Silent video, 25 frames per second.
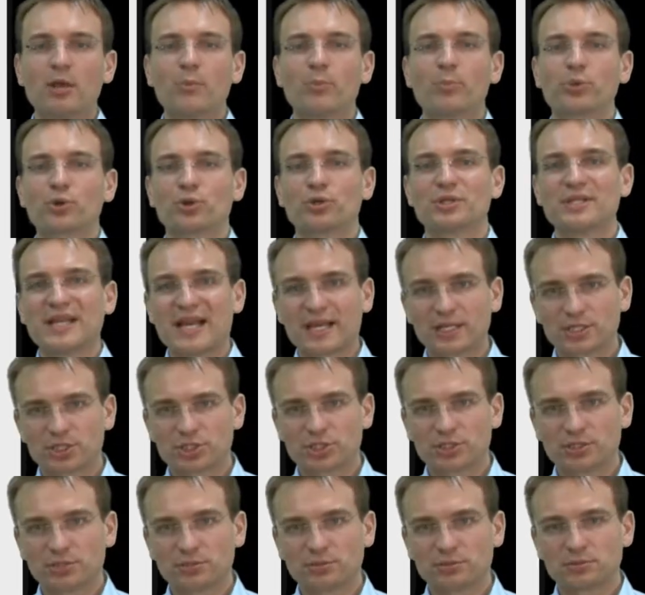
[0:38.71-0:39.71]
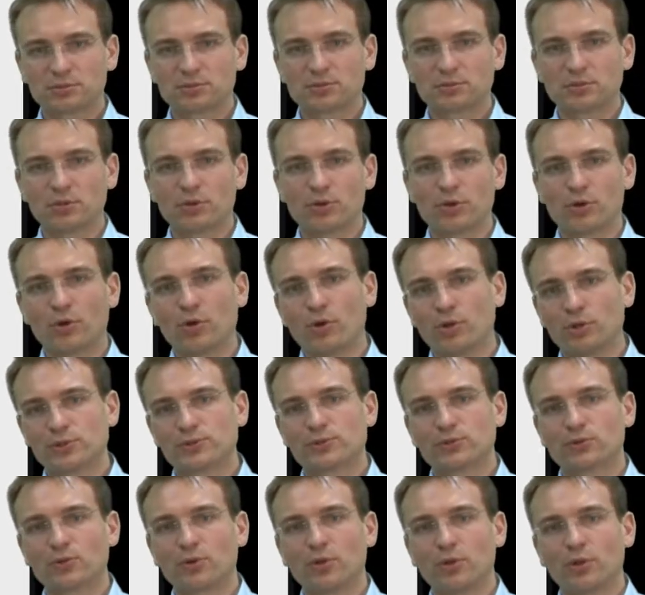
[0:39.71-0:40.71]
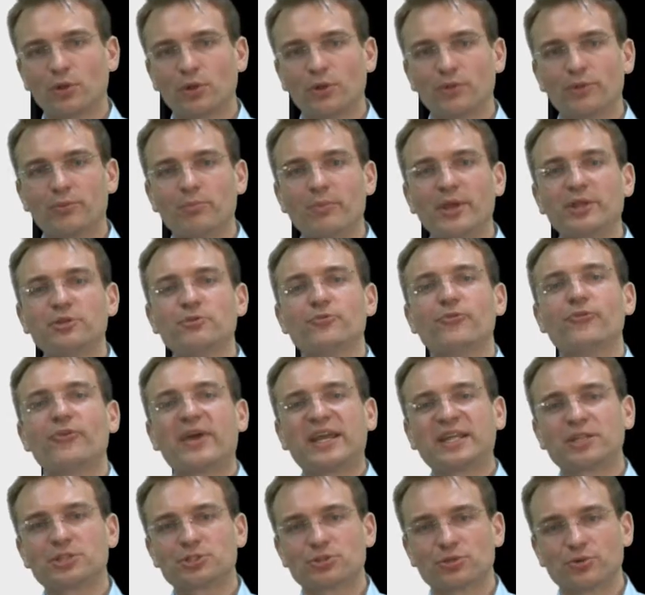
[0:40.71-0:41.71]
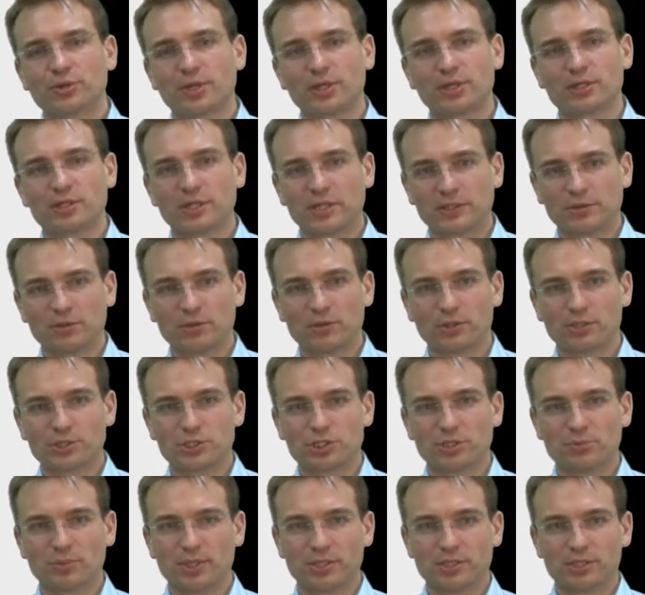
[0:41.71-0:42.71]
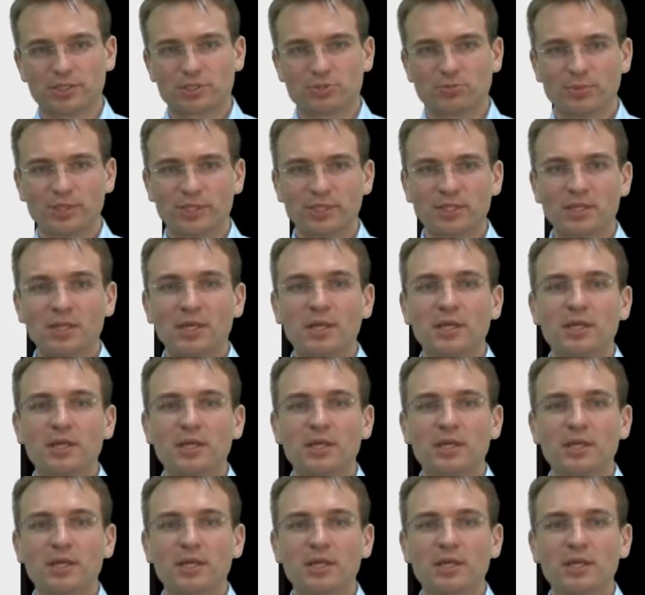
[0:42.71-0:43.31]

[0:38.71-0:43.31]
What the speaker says: production, or also called manufacturing technology management,